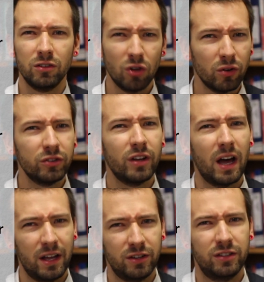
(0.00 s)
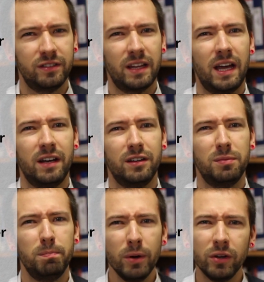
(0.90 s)
don't understand
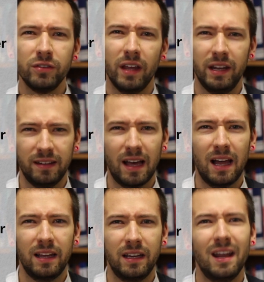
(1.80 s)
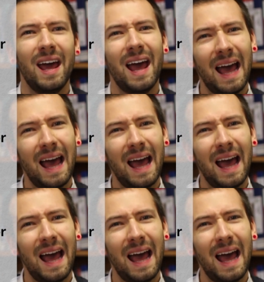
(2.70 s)
books in Italian